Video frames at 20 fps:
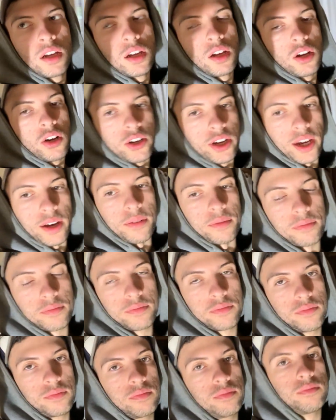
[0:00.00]
Okay,
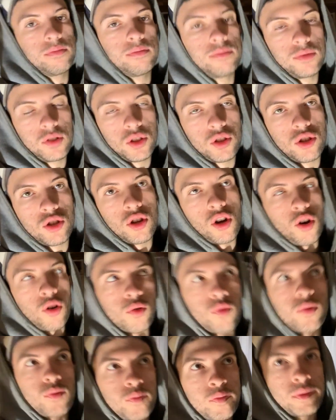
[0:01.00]

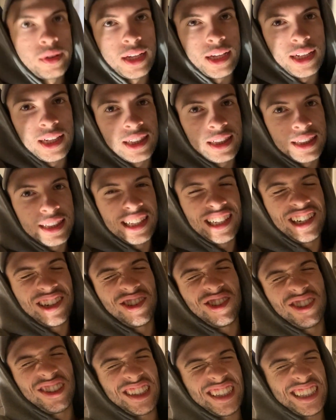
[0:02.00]
so
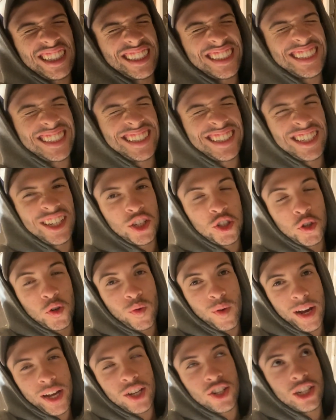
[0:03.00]
little
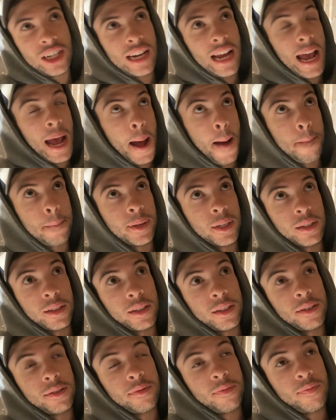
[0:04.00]
situation
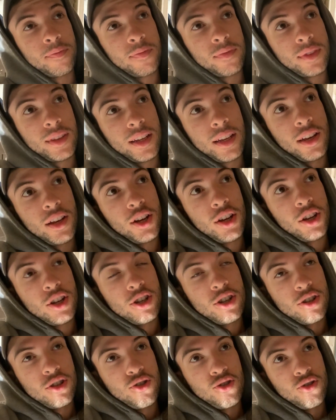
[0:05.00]
happened.
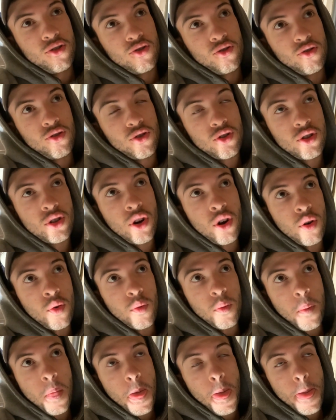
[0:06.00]

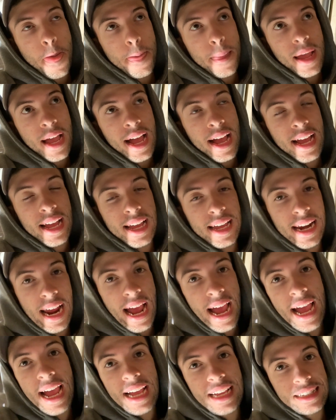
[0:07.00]
So I had
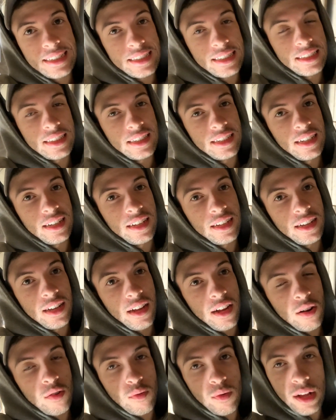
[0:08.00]
asked
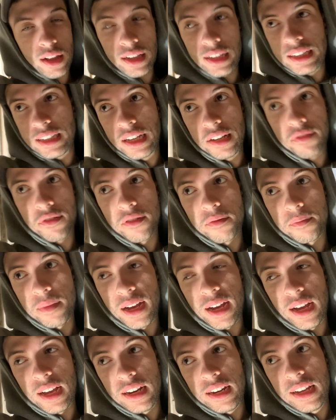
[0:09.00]
a relative of
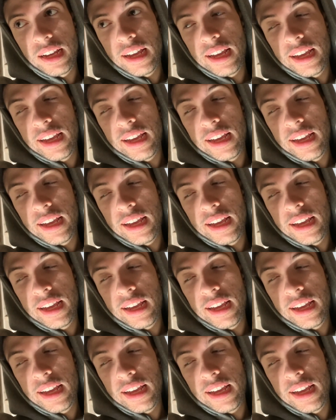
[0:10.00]
mine